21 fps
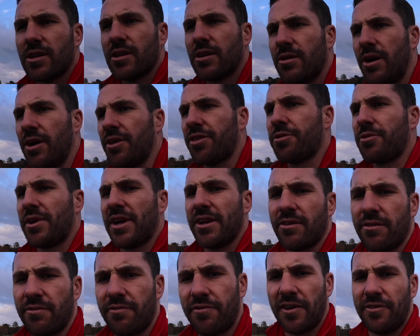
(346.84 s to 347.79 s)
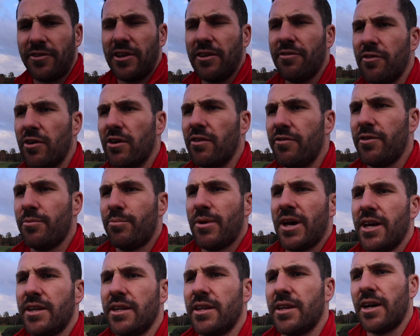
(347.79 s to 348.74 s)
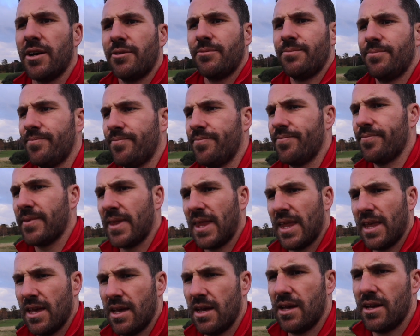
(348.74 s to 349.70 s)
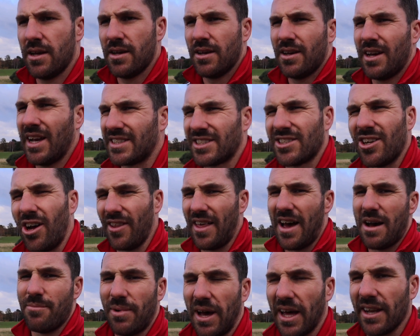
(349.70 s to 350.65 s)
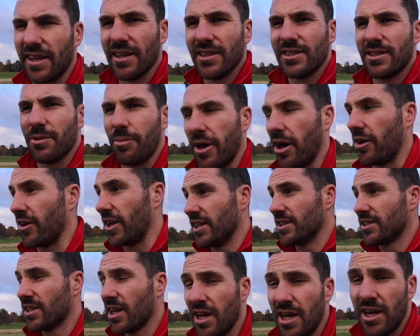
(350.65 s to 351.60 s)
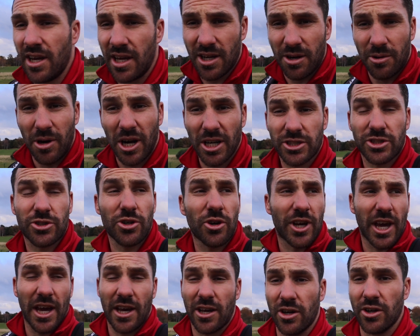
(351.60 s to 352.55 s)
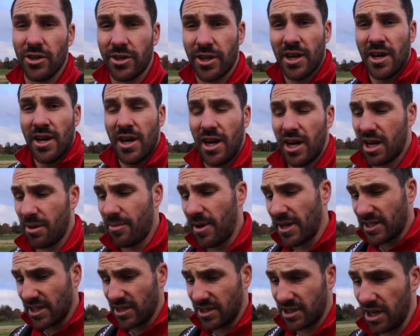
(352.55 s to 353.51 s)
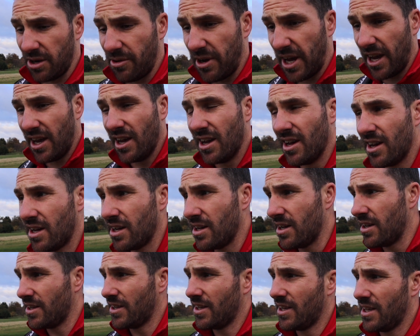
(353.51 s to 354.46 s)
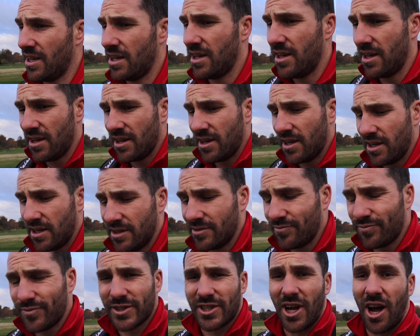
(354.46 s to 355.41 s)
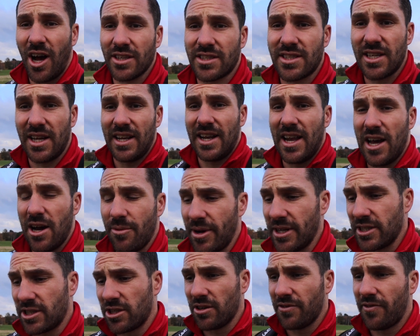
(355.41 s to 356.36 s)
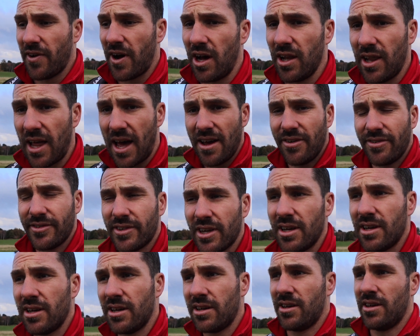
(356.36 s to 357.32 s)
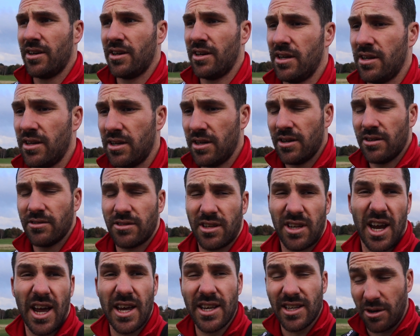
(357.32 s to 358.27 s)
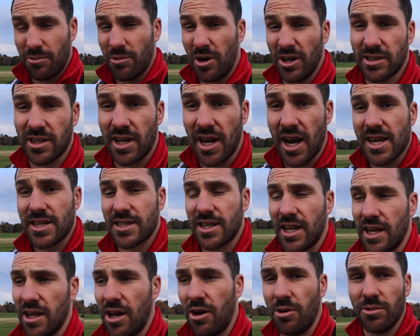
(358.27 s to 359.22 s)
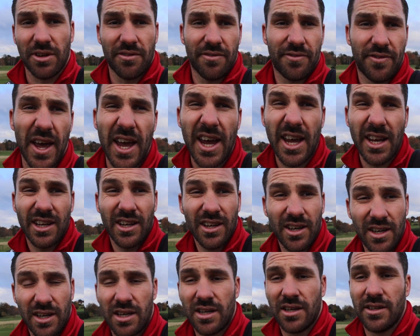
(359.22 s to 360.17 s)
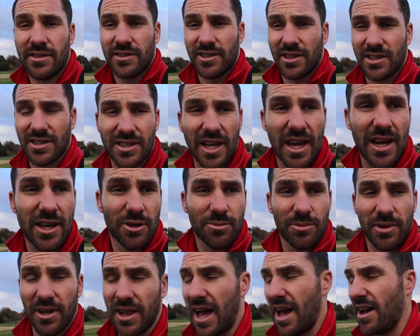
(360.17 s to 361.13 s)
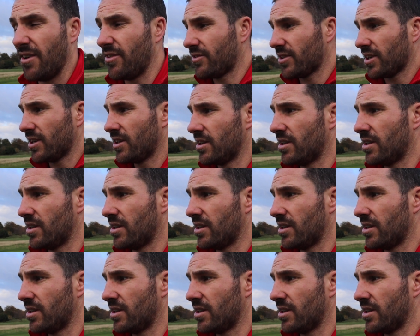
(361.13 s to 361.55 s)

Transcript: About 350 foot for birdie now. It's not that bad, to be honest. You know what, I struck it good. I committed to it. Started it a little bit too far left. So it was a nice little holding fade. Just stayed up the left.